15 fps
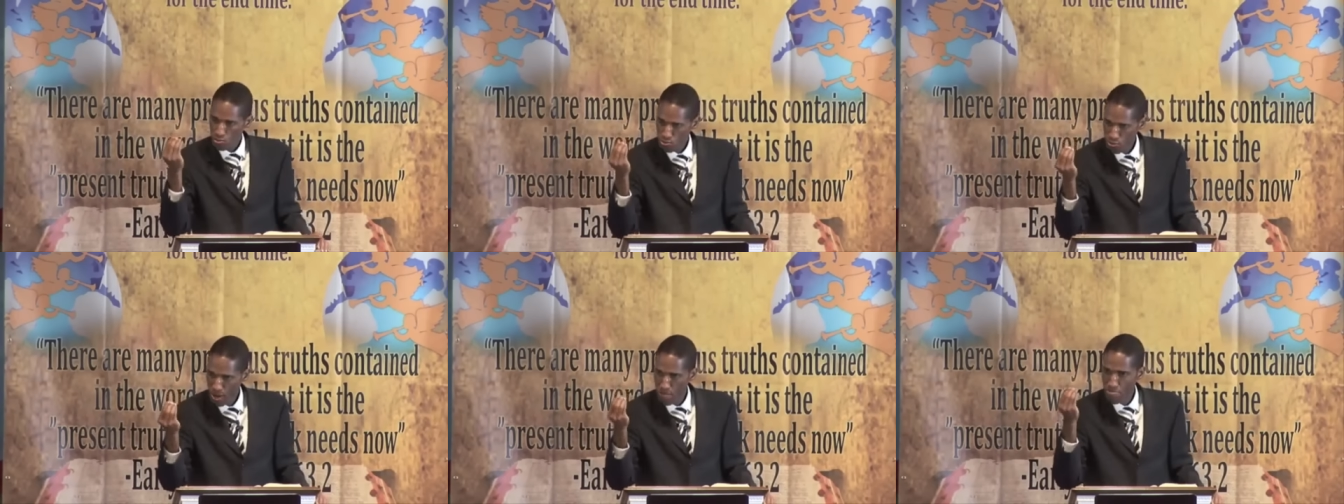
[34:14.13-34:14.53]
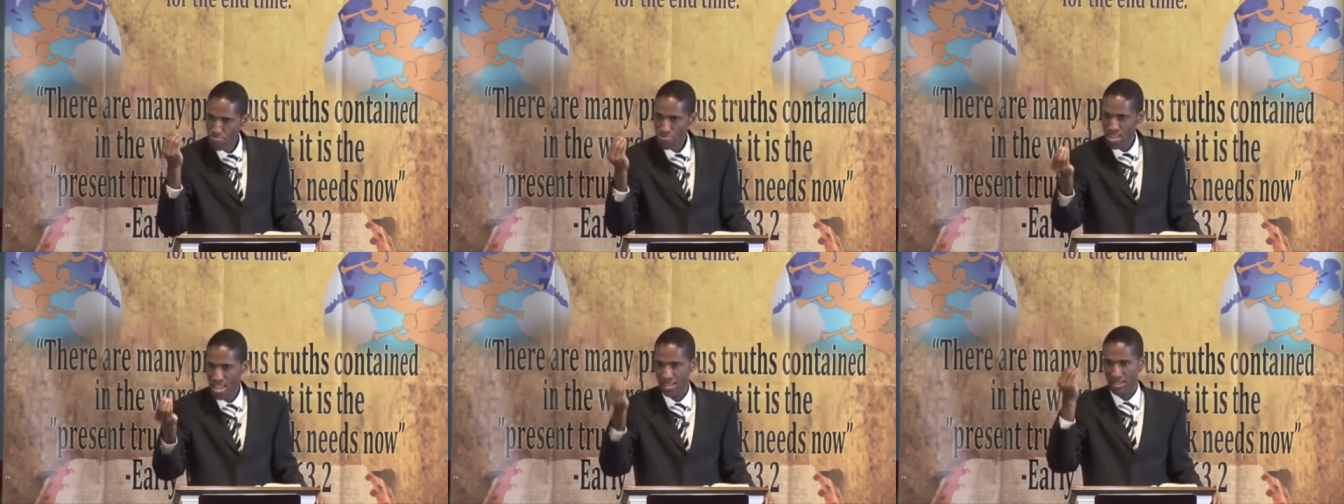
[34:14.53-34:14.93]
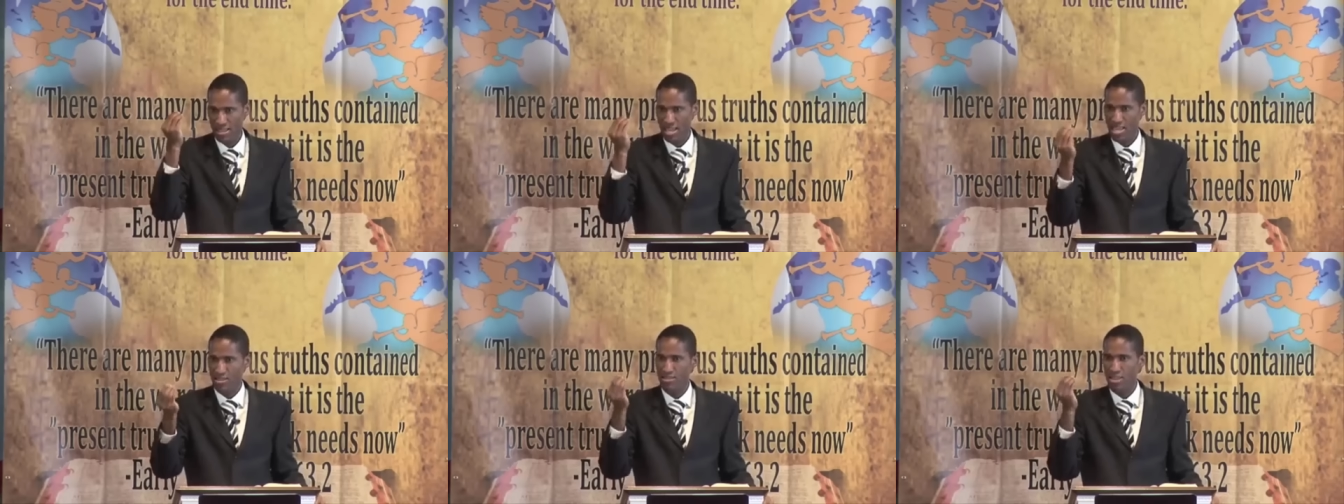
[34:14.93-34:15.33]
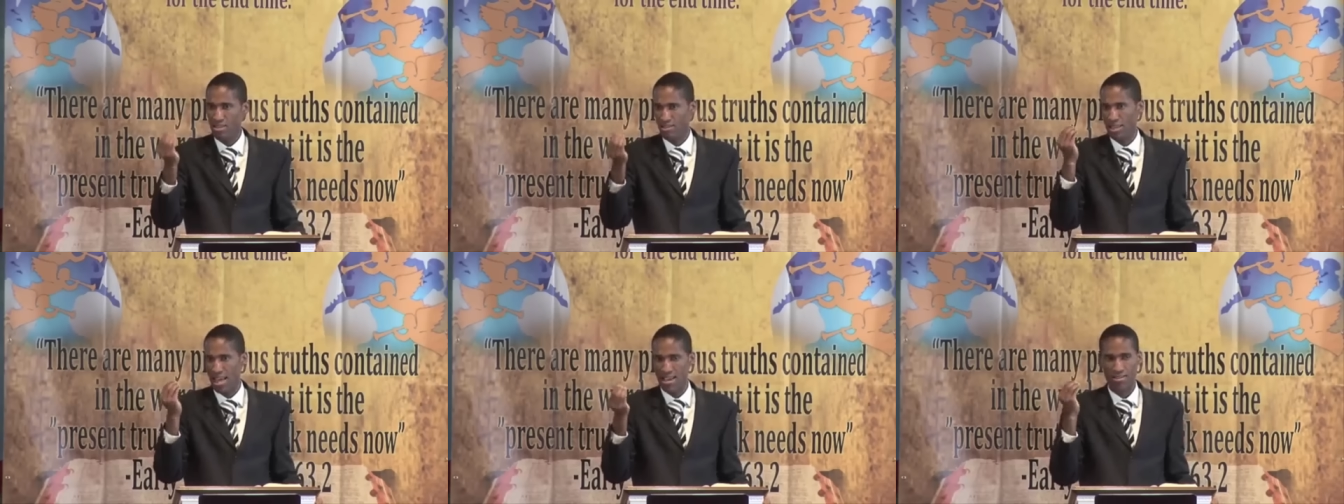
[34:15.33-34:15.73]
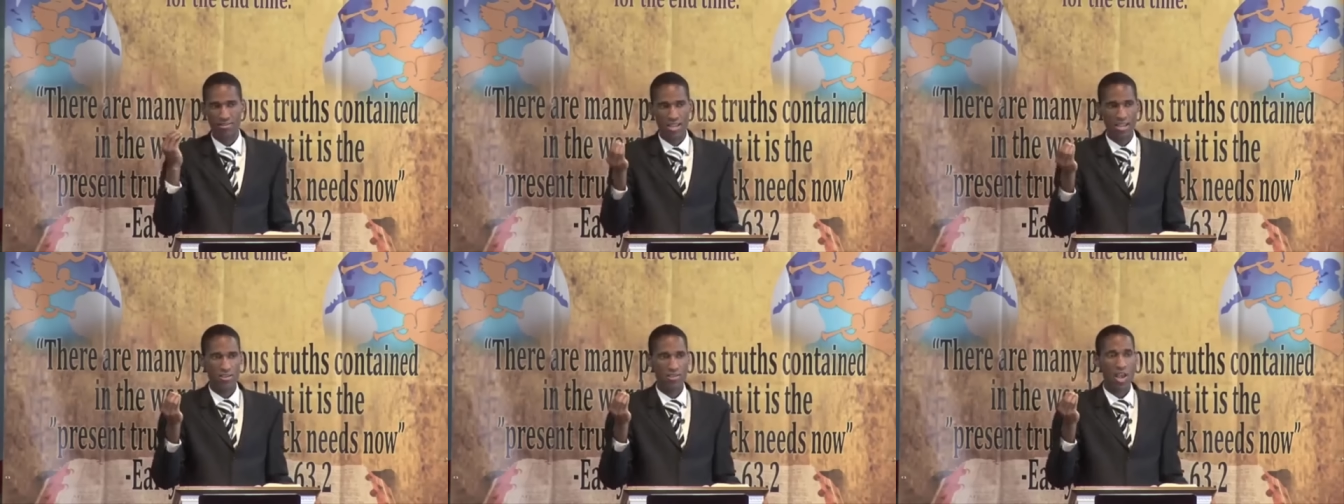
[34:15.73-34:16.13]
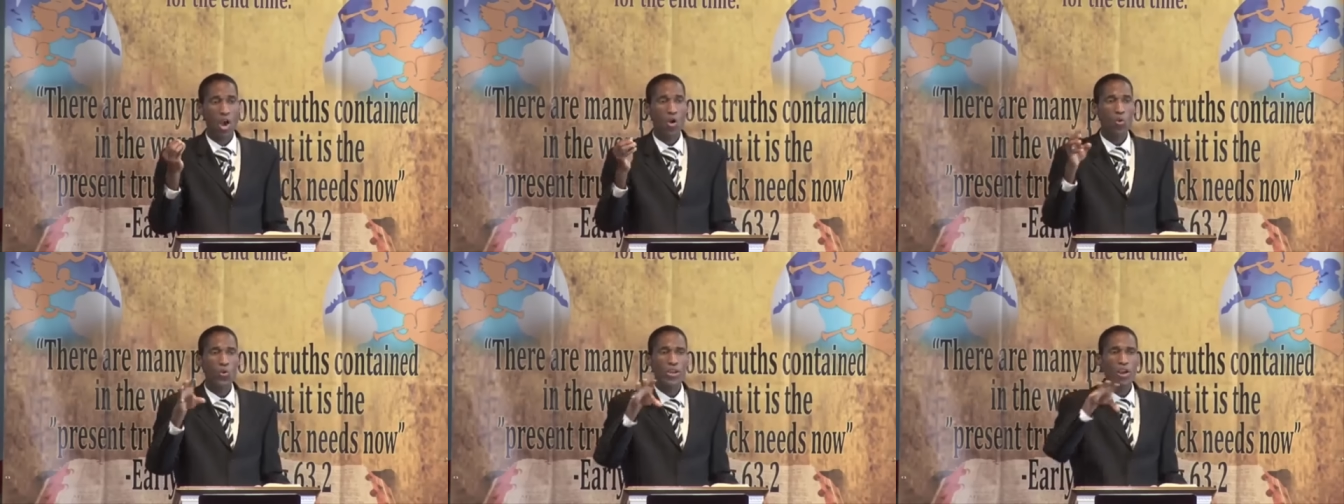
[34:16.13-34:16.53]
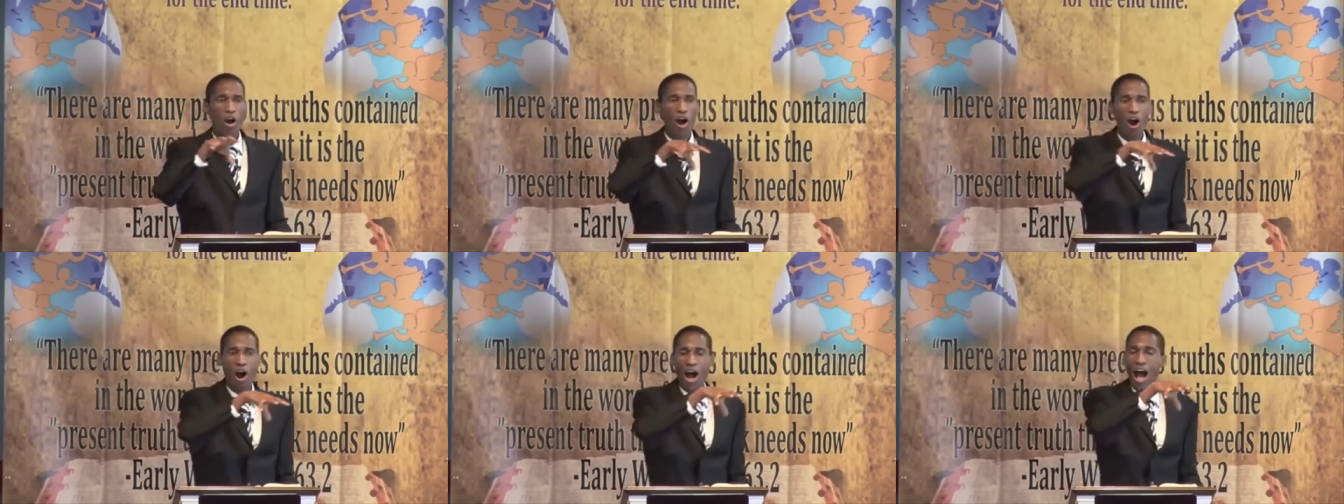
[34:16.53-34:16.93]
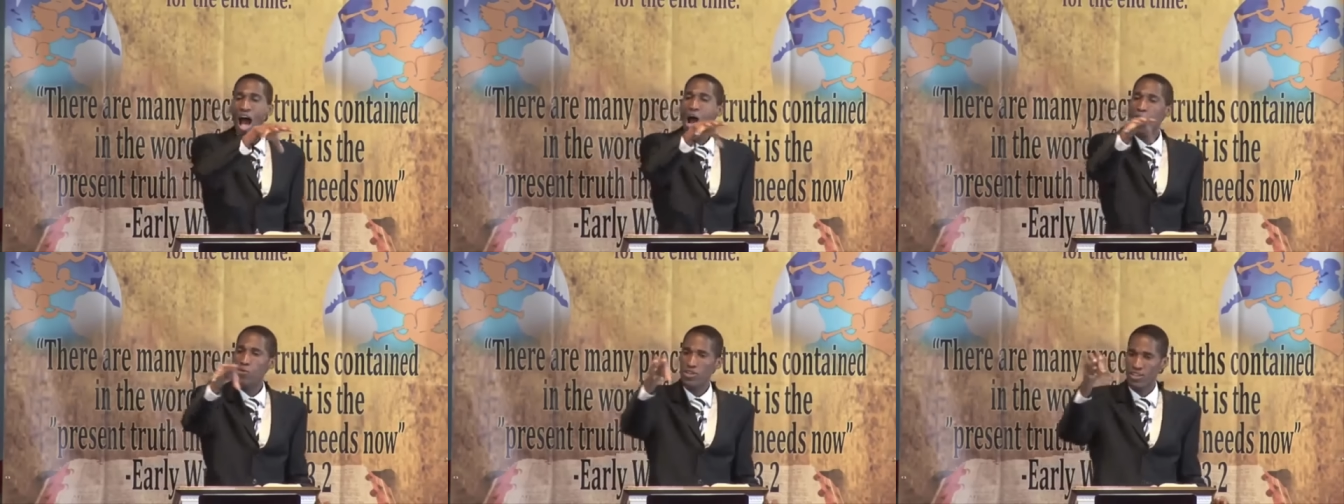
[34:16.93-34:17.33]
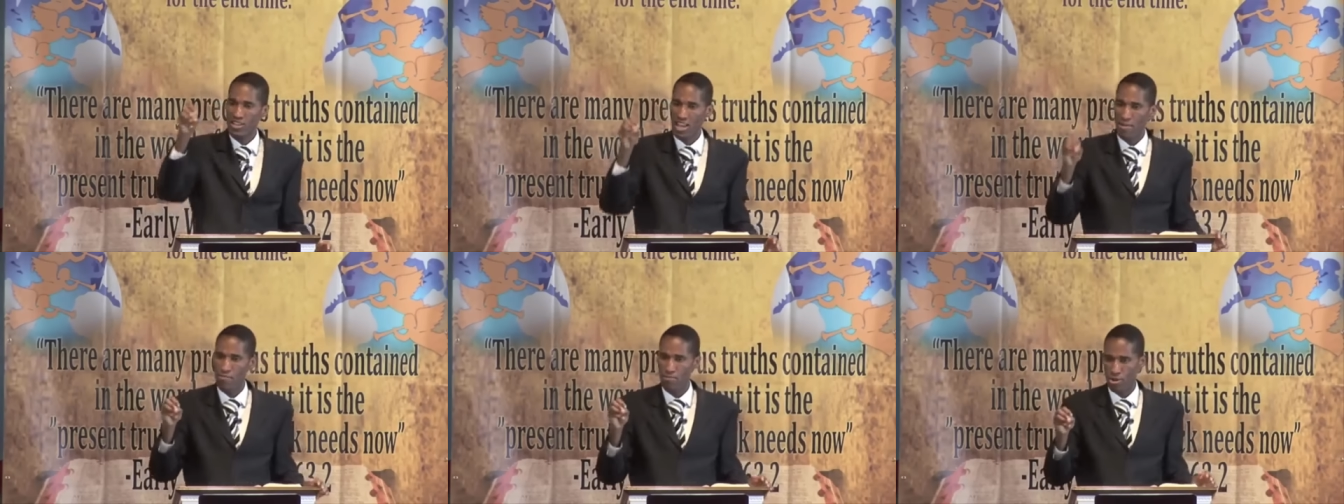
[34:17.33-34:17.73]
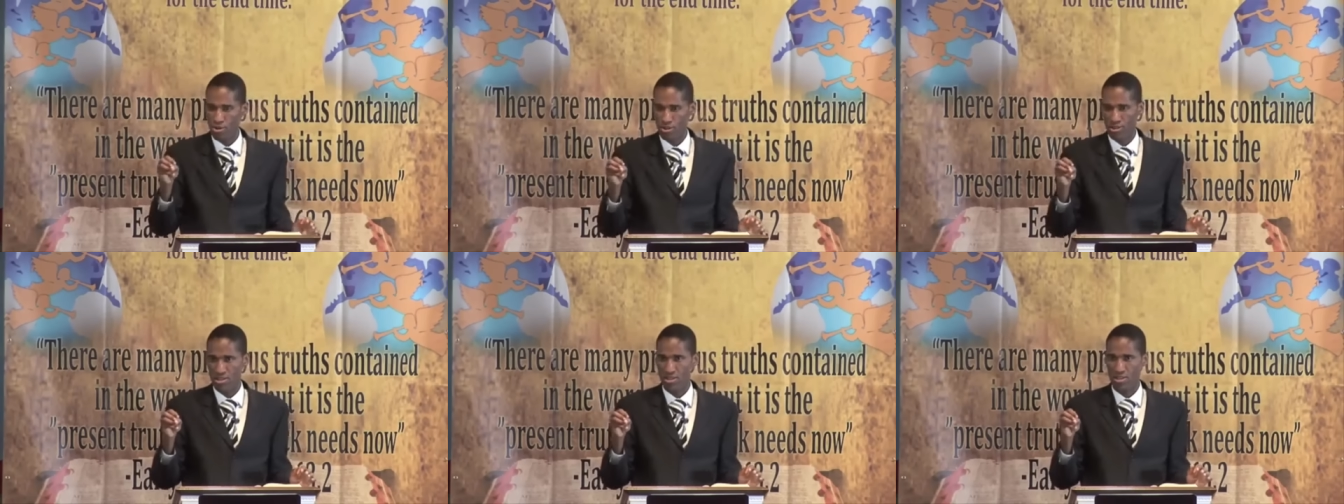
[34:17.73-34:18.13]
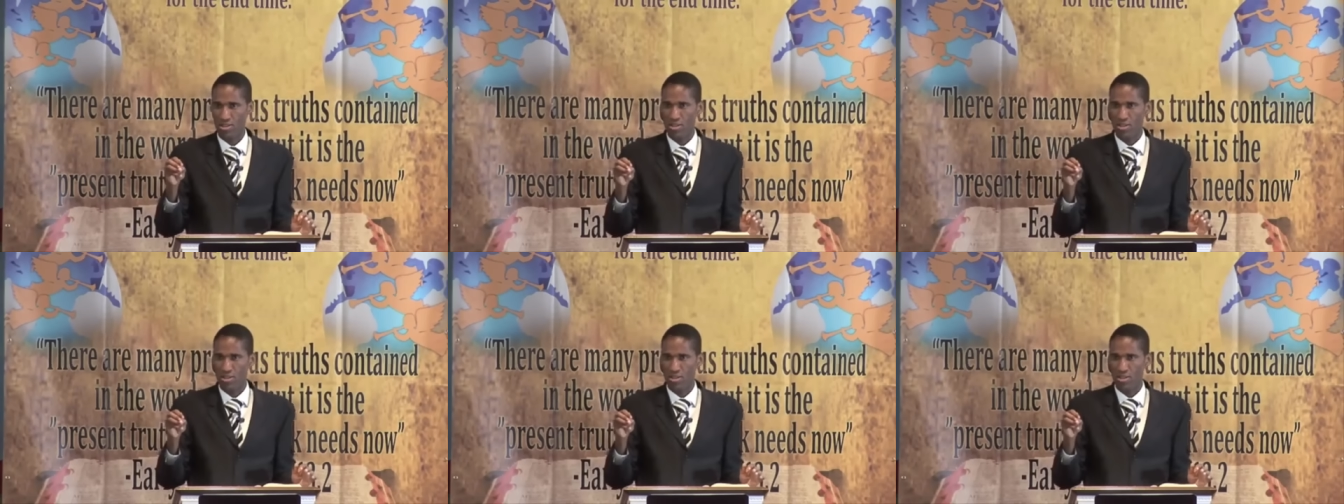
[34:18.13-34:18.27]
remnant in these last days. We are outnumbered.